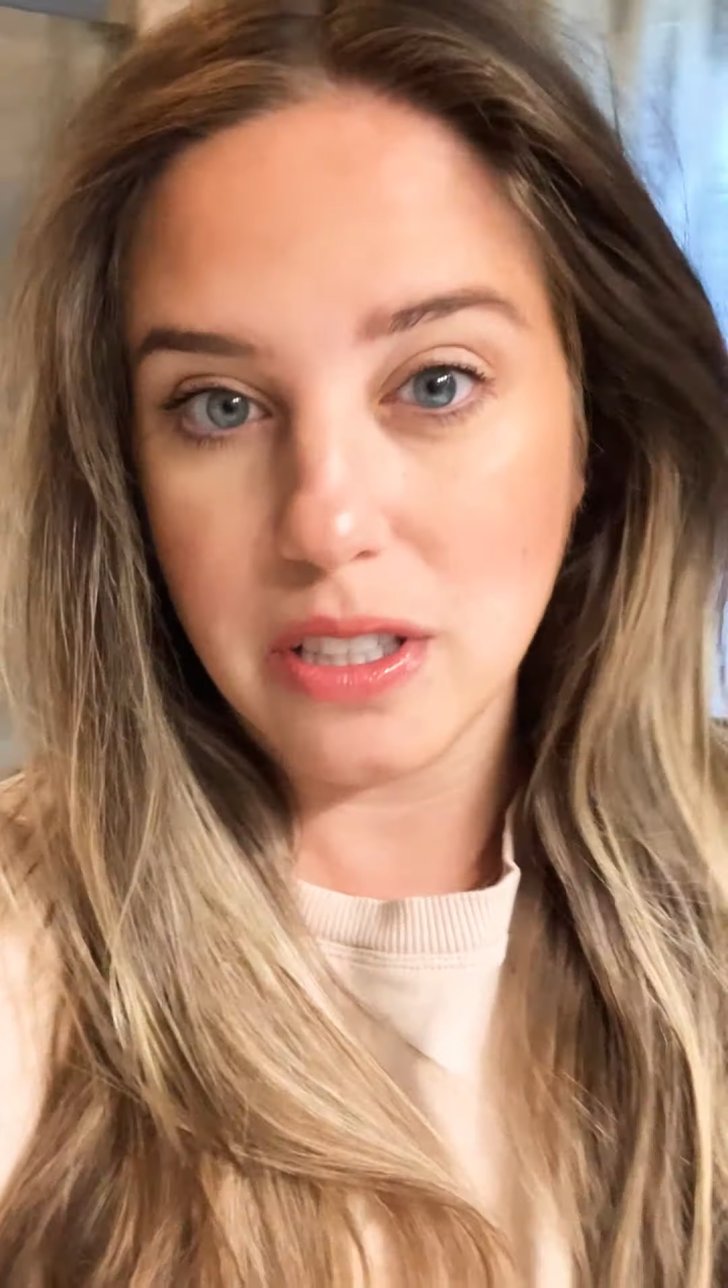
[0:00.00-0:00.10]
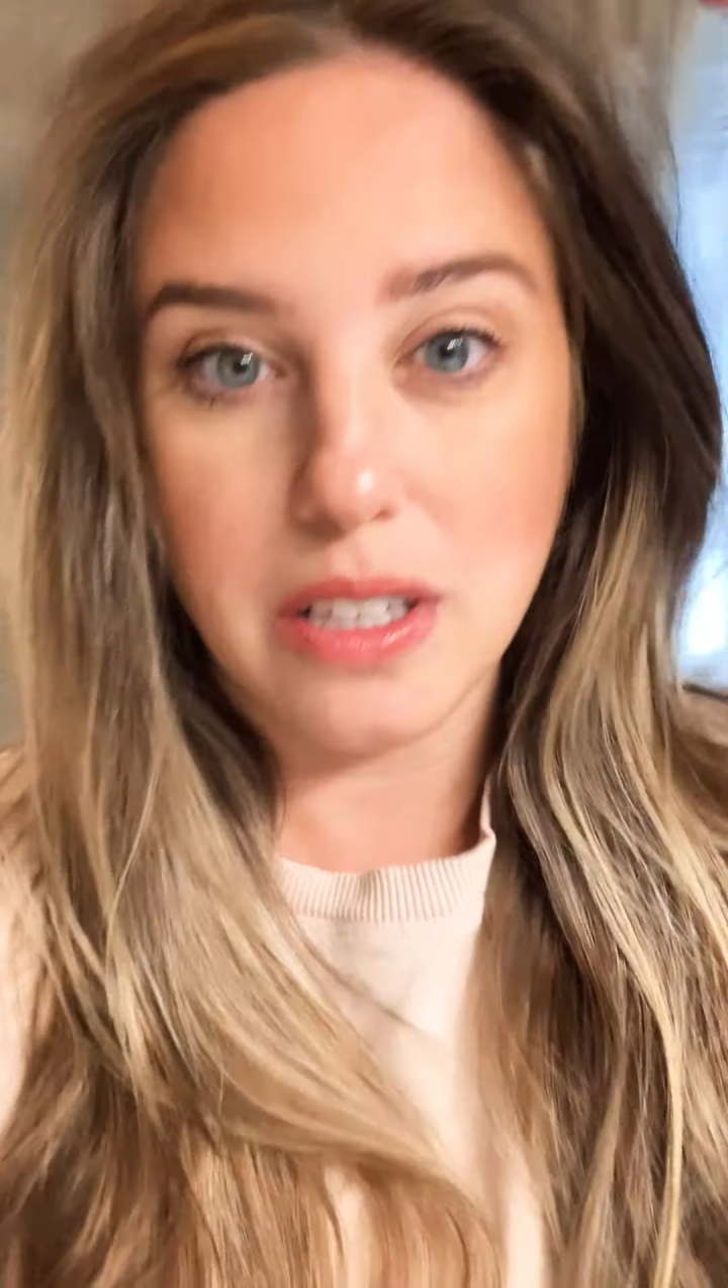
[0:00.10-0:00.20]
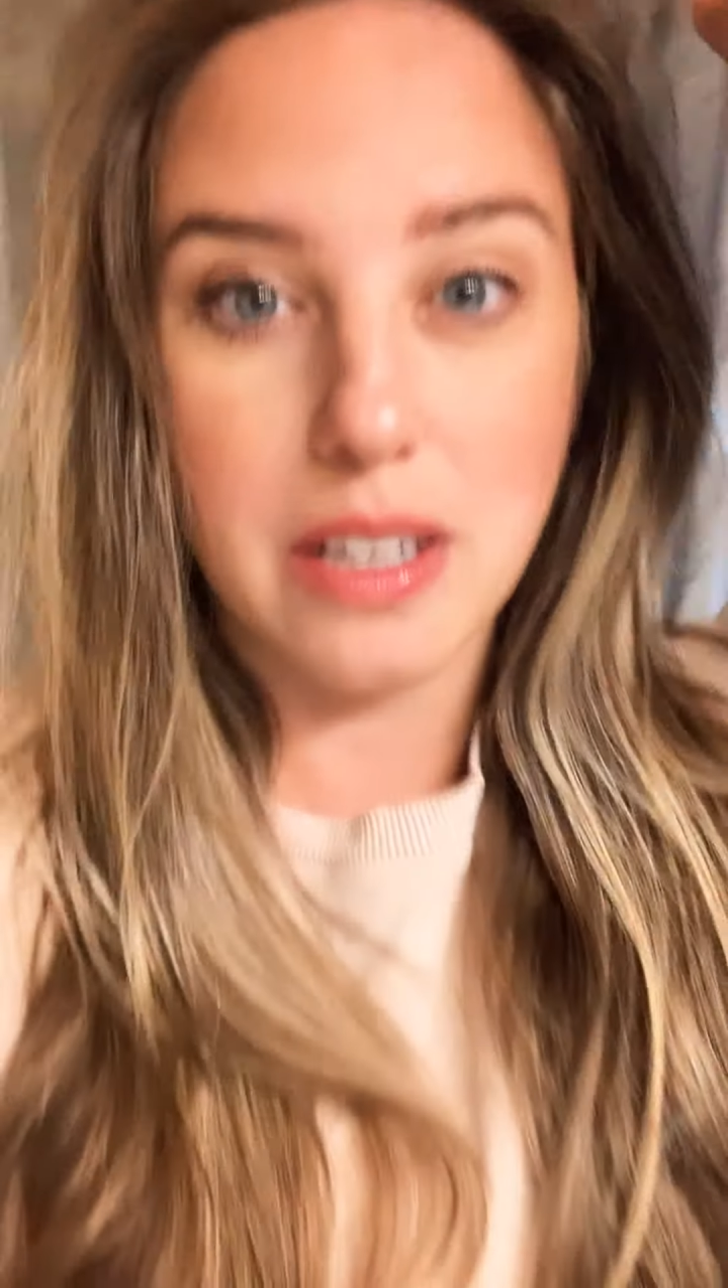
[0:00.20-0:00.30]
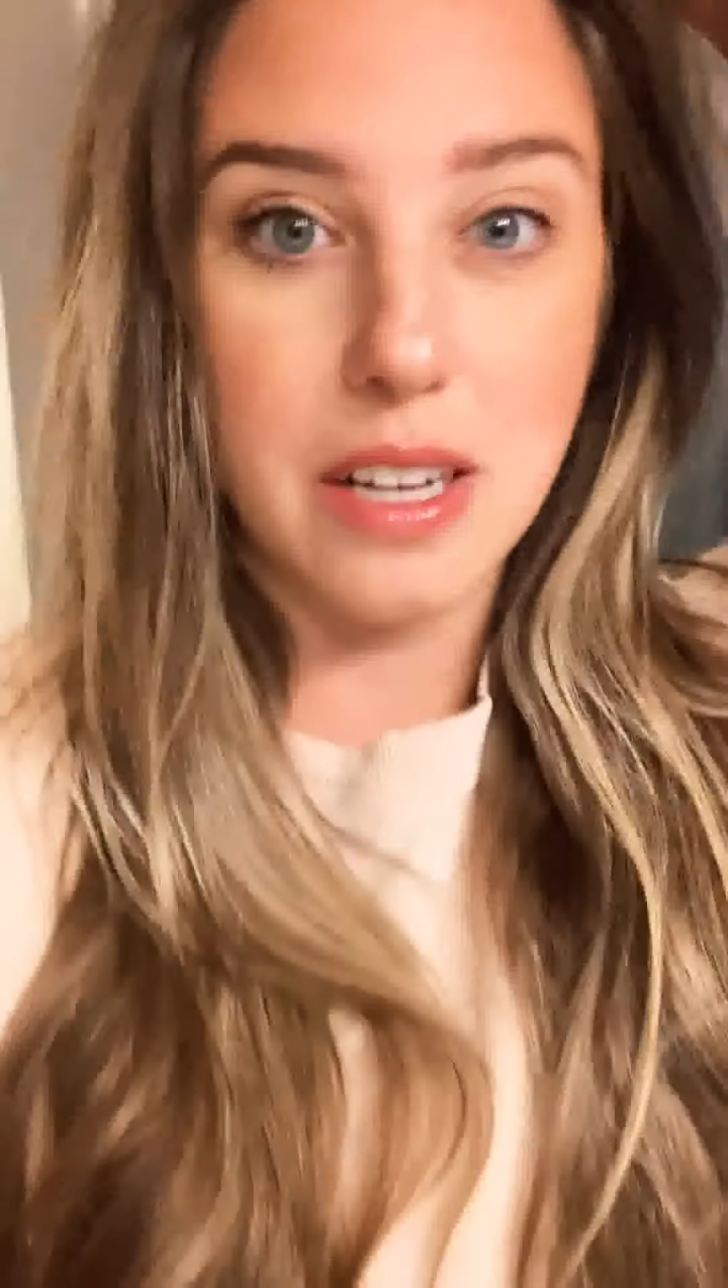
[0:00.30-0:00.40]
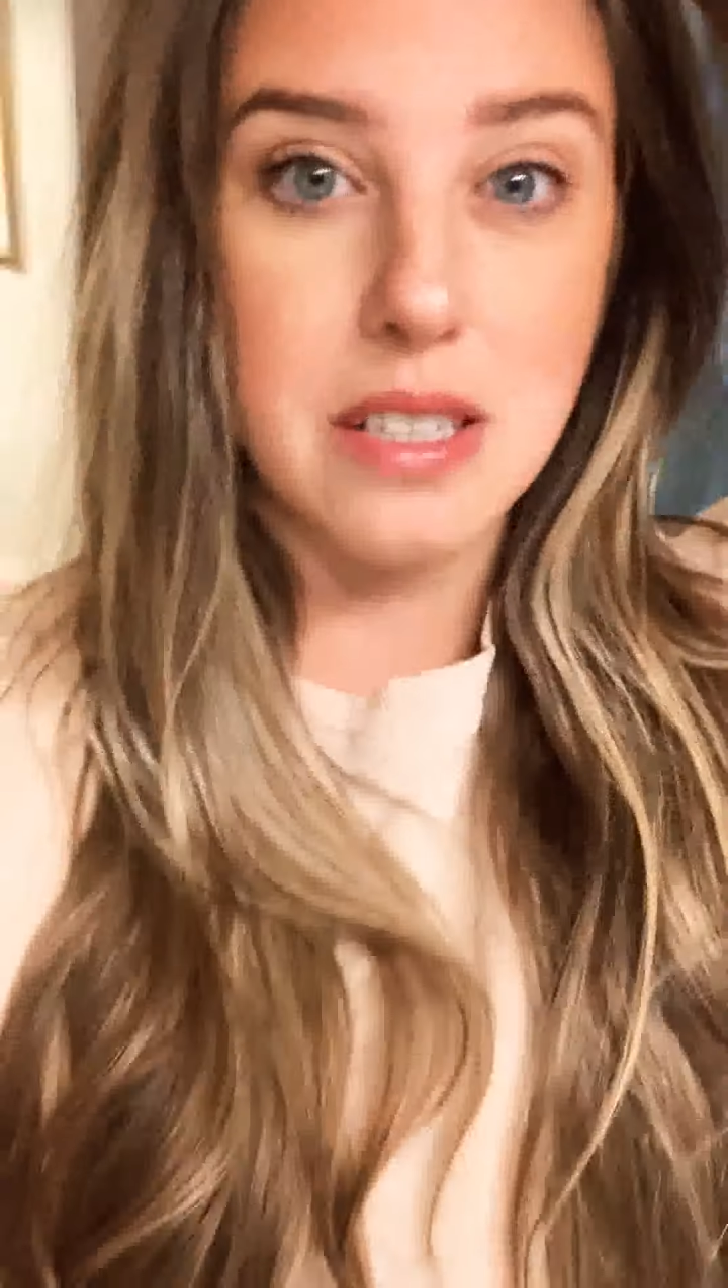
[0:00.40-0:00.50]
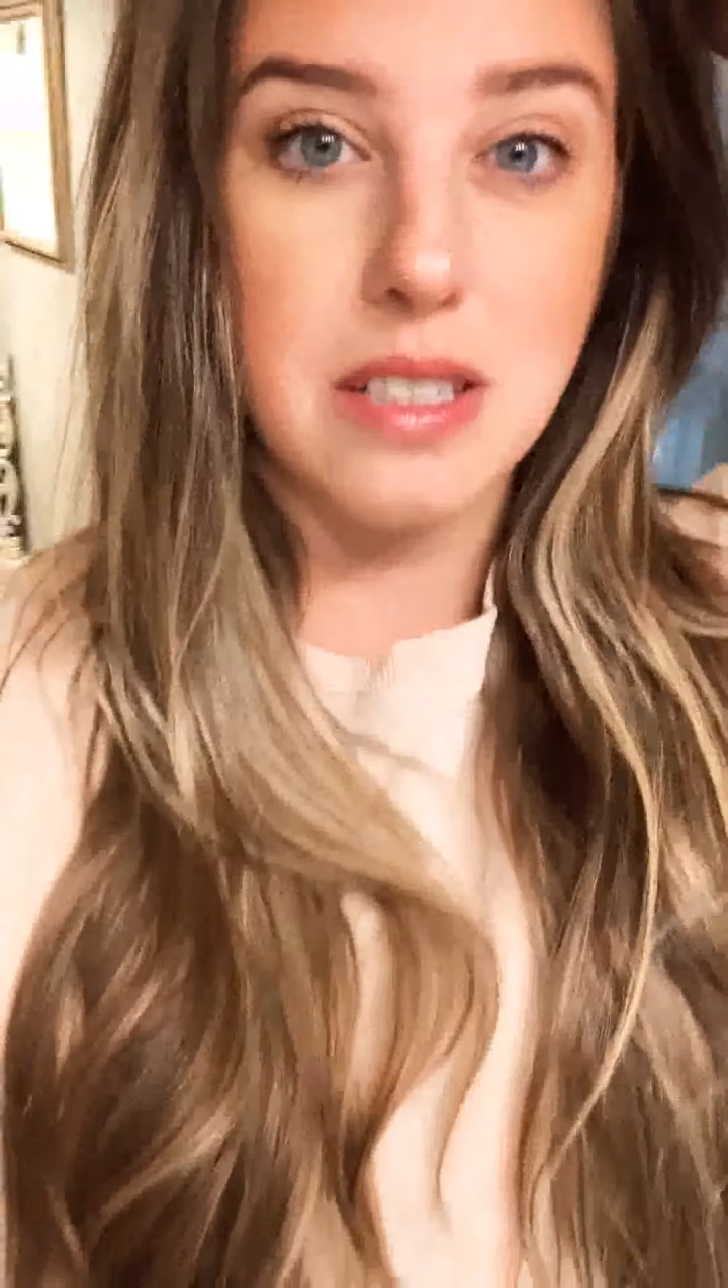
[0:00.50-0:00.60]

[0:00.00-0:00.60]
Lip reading: a nice